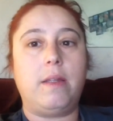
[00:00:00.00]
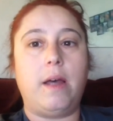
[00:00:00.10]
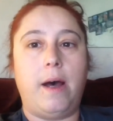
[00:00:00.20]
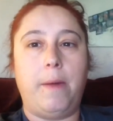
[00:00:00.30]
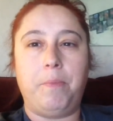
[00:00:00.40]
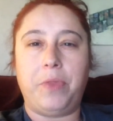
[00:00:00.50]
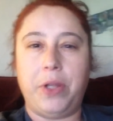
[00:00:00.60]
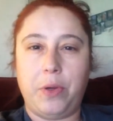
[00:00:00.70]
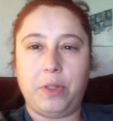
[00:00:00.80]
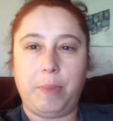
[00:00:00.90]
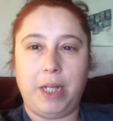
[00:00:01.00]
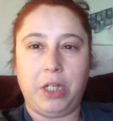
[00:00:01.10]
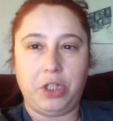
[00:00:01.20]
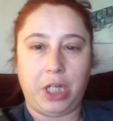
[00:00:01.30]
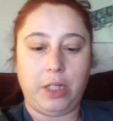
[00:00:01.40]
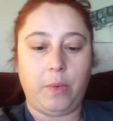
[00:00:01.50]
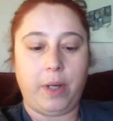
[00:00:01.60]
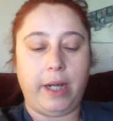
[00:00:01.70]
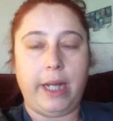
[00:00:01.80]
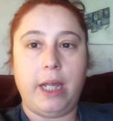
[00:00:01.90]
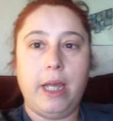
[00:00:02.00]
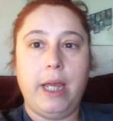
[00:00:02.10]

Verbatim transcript: um, the no spend of January